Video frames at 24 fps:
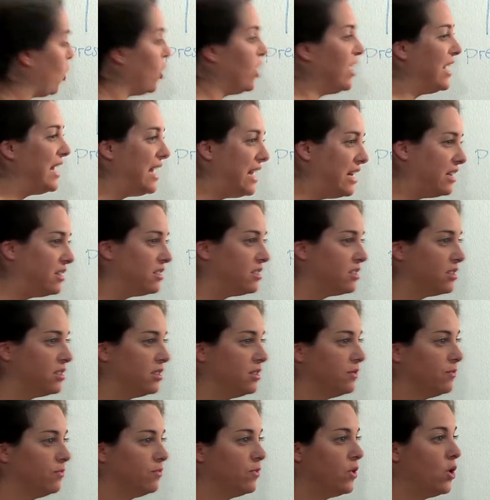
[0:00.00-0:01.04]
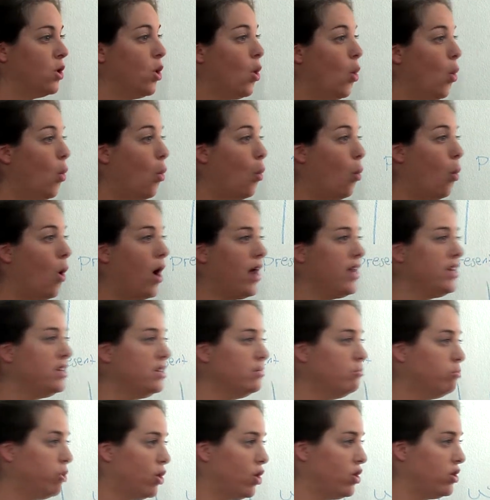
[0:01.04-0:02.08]
or it
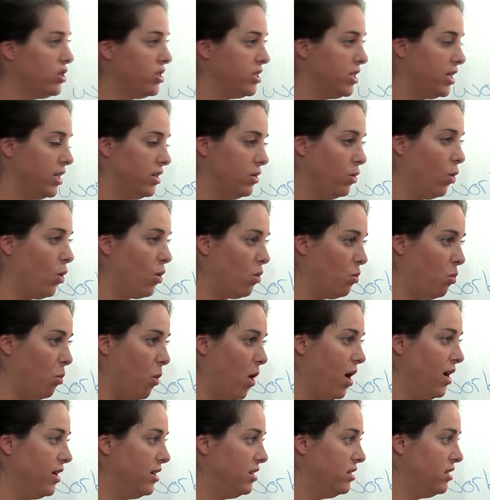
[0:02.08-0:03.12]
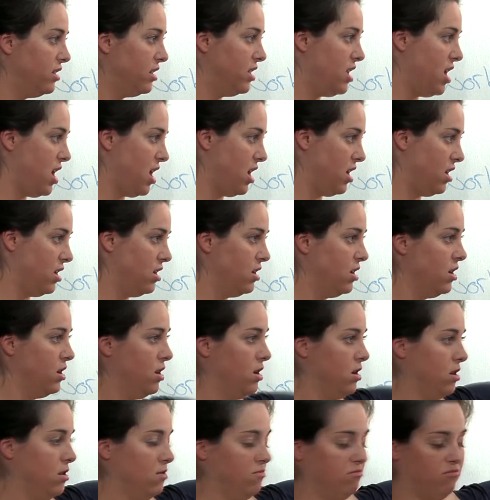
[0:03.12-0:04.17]
one person or one thing
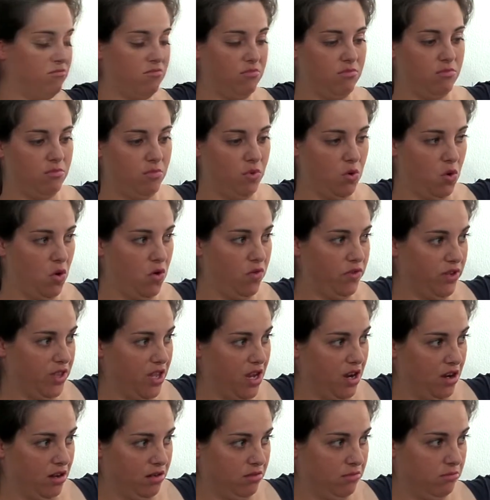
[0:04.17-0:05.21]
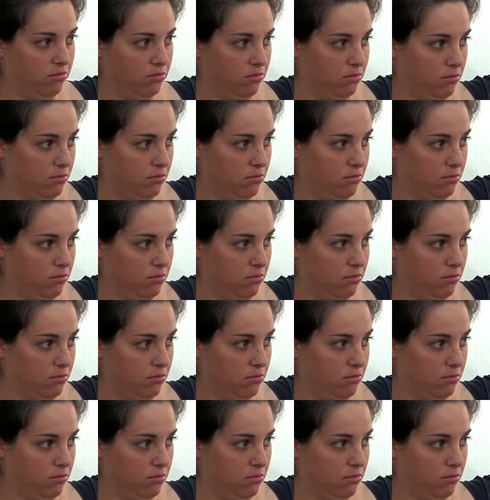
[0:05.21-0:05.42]
over there.